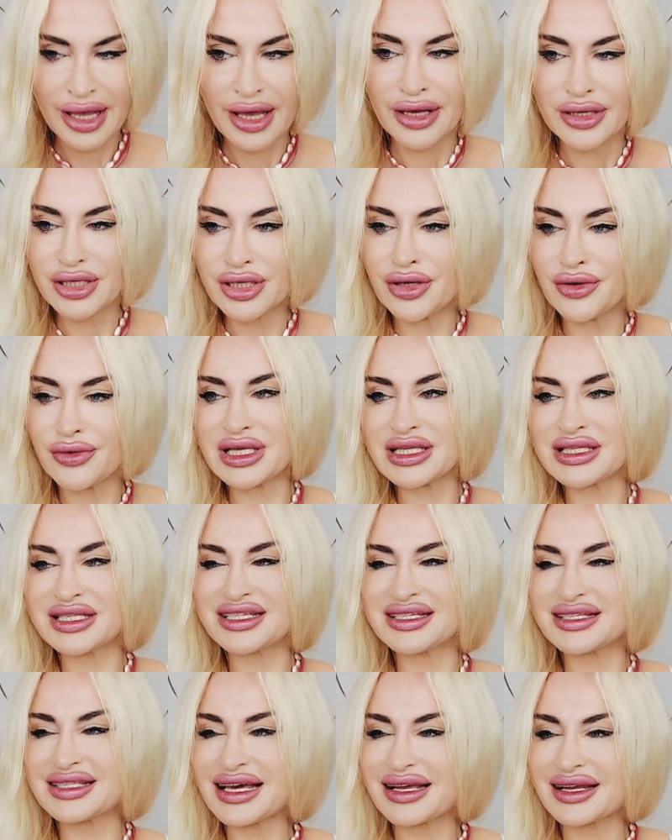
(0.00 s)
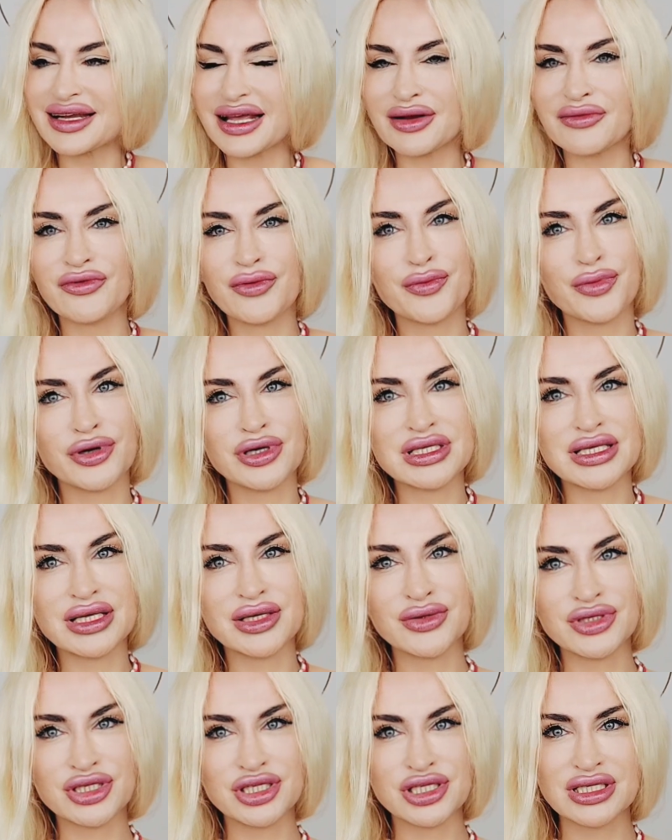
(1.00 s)
You know, it's just that kind of a person
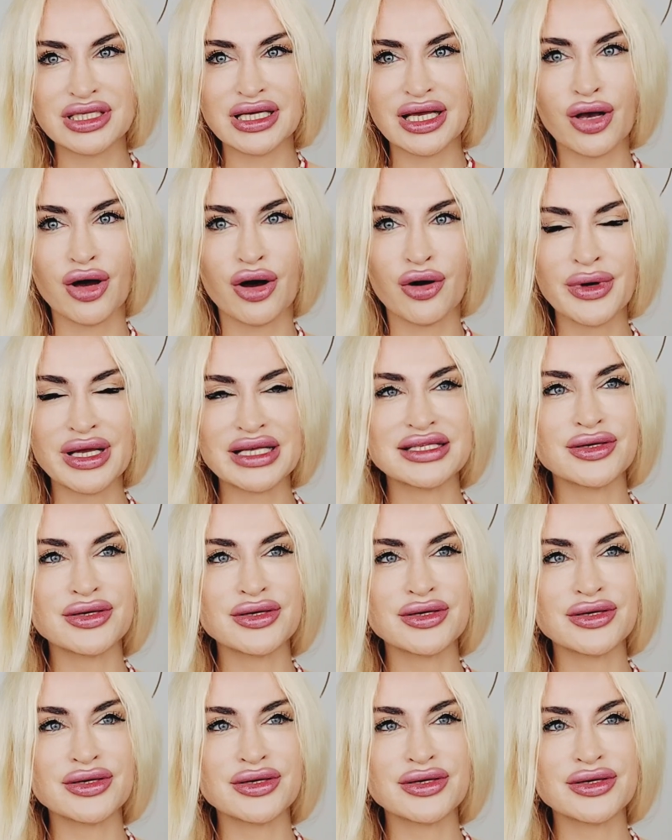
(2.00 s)
who's just like always,